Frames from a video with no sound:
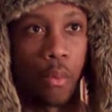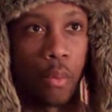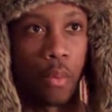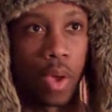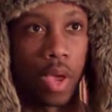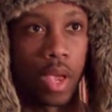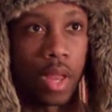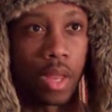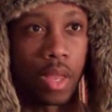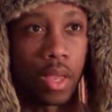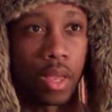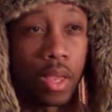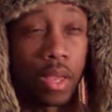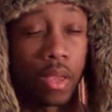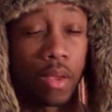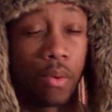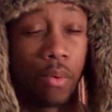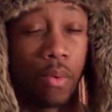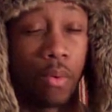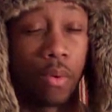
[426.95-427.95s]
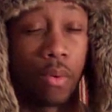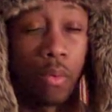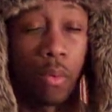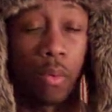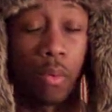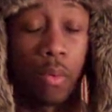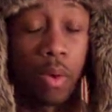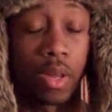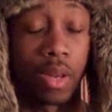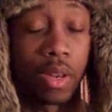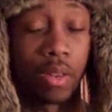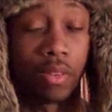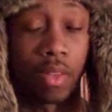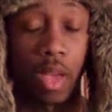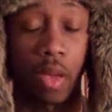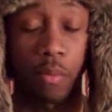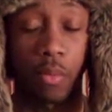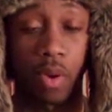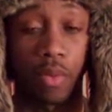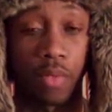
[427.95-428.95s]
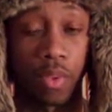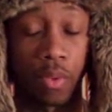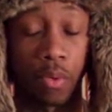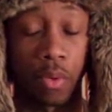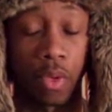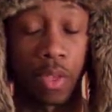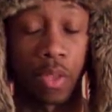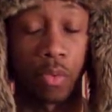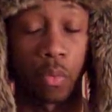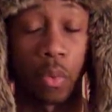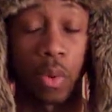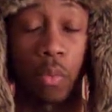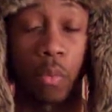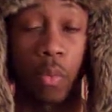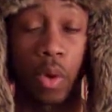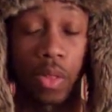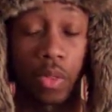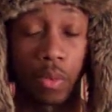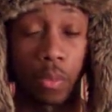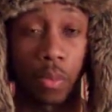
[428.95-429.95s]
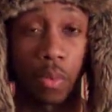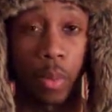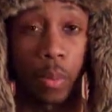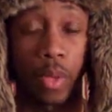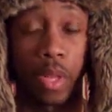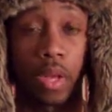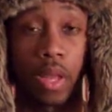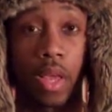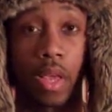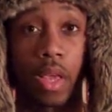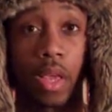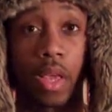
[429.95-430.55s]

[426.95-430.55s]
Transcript: When an example of this is when Wonder Woman